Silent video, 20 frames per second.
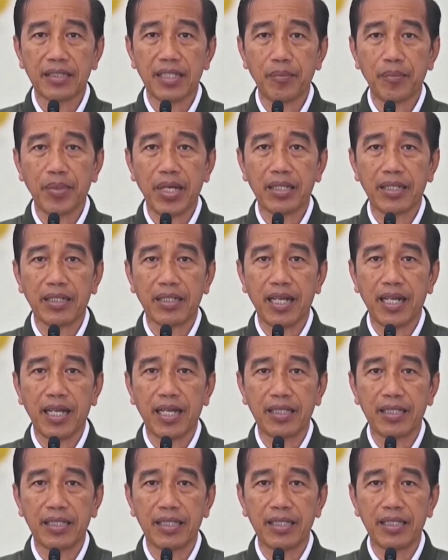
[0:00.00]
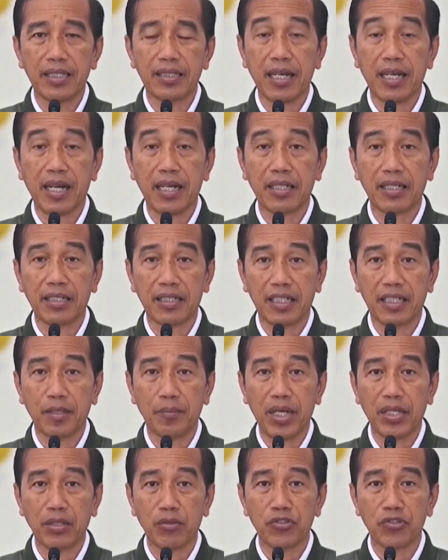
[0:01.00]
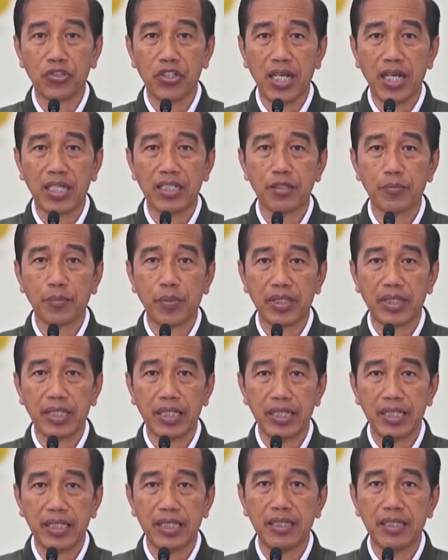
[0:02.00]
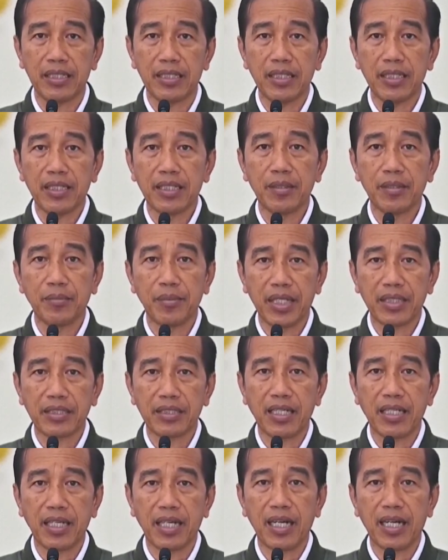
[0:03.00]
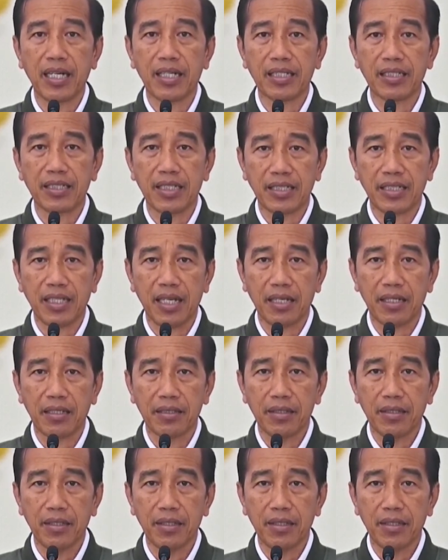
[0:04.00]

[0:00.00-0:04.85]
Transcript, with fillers: then they um, established this independent fact-finding team to actually